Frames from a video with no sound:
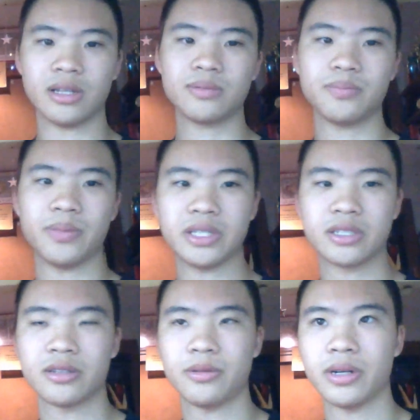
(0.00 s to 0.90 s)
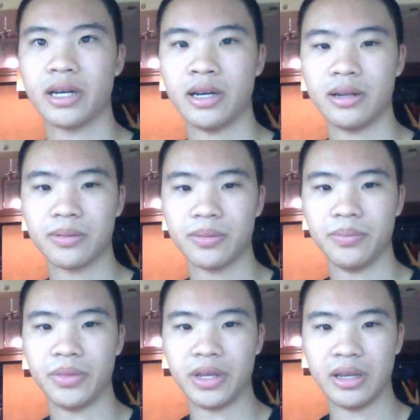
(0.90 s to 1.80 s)
basically what got
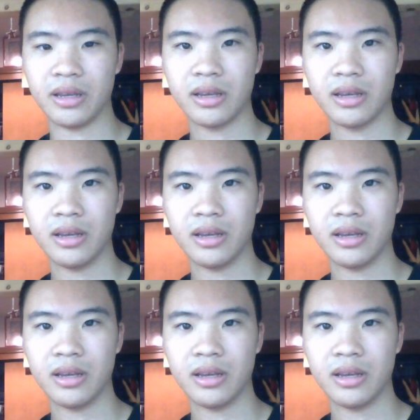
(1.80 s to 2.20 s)
me